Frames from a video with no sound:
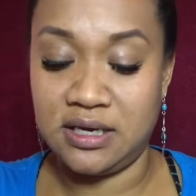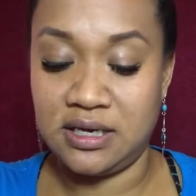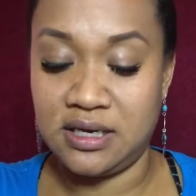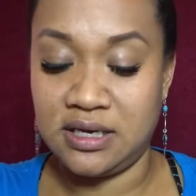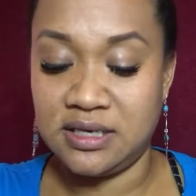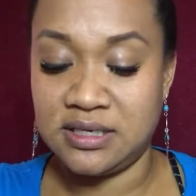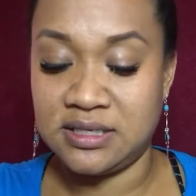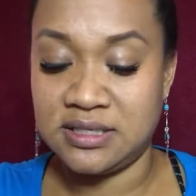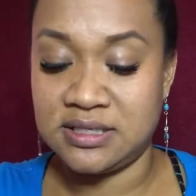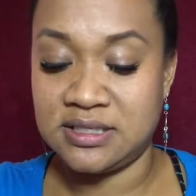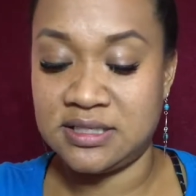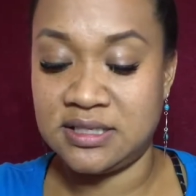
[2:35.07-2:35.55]

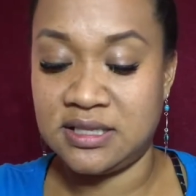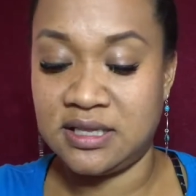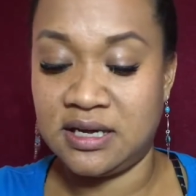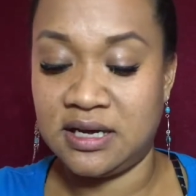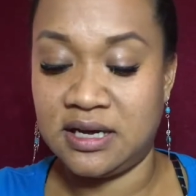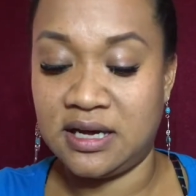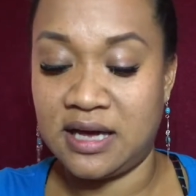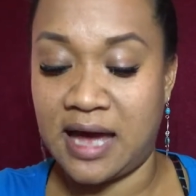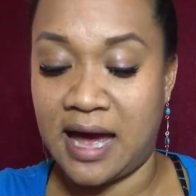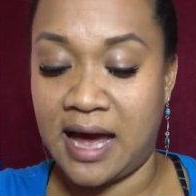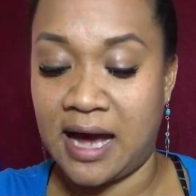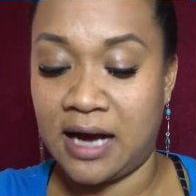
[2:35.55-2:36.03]
is
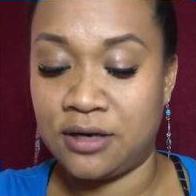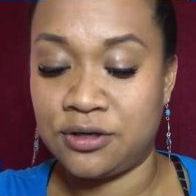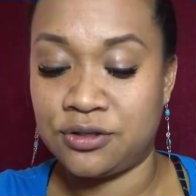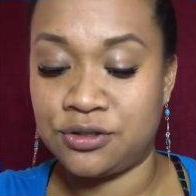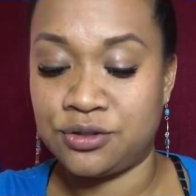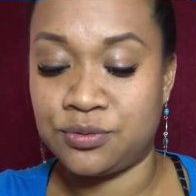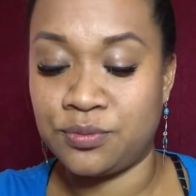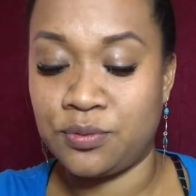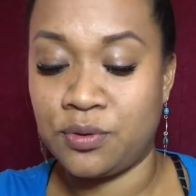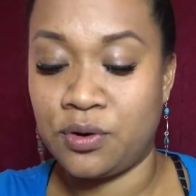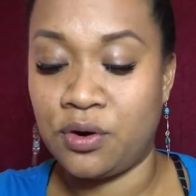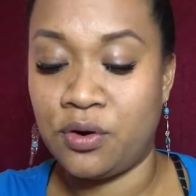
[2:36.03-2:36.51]
the
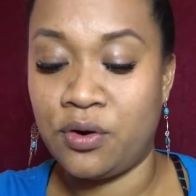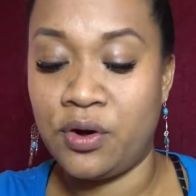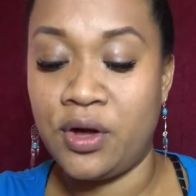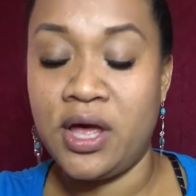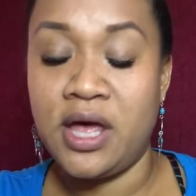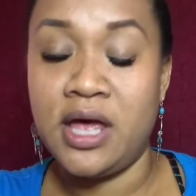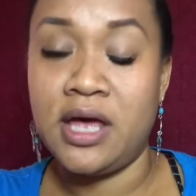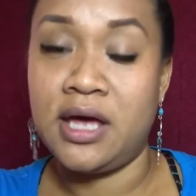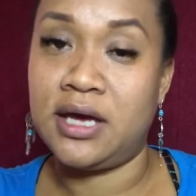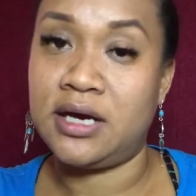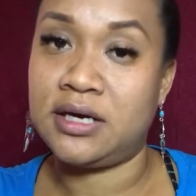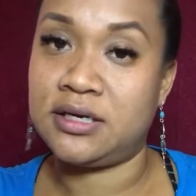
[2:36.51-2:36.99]
actual
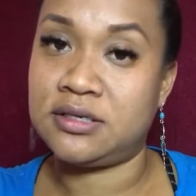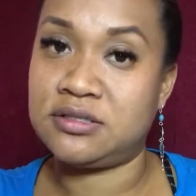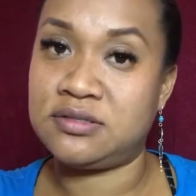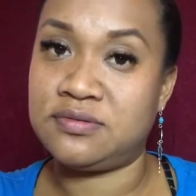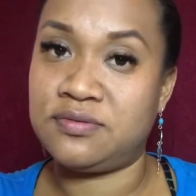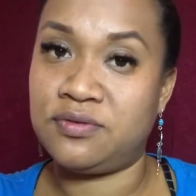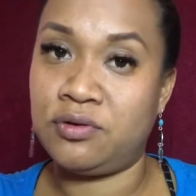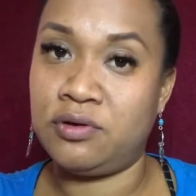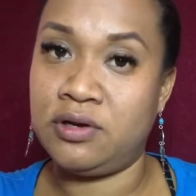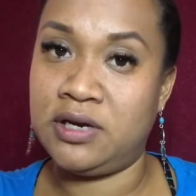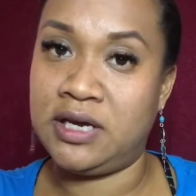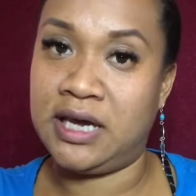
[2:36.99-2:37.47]

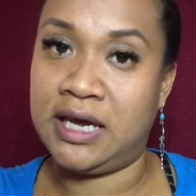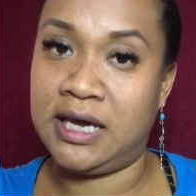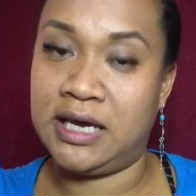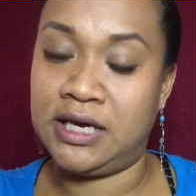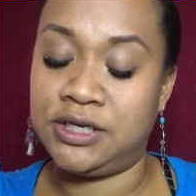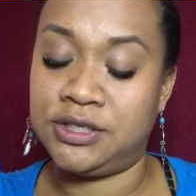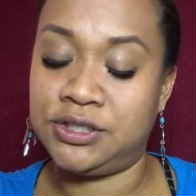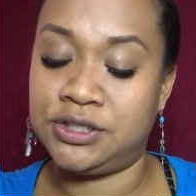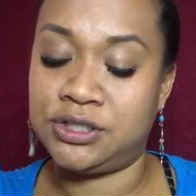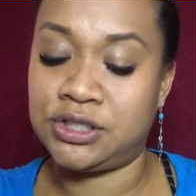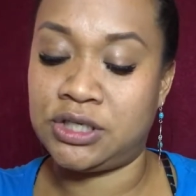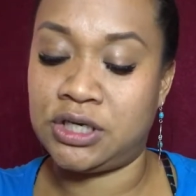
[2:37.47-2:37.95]

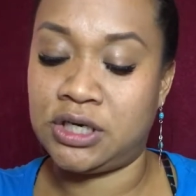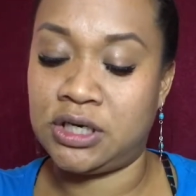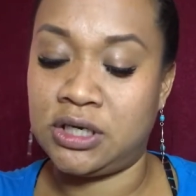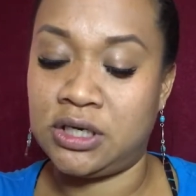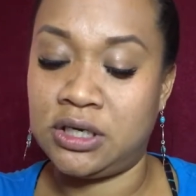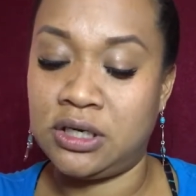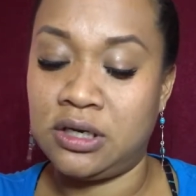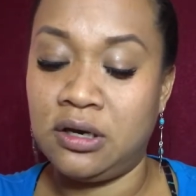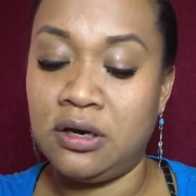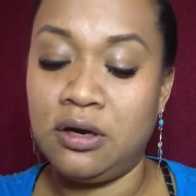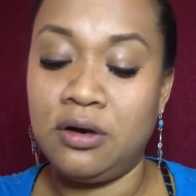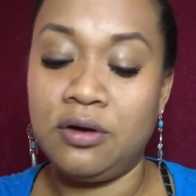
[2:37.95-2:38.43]
exfoliation.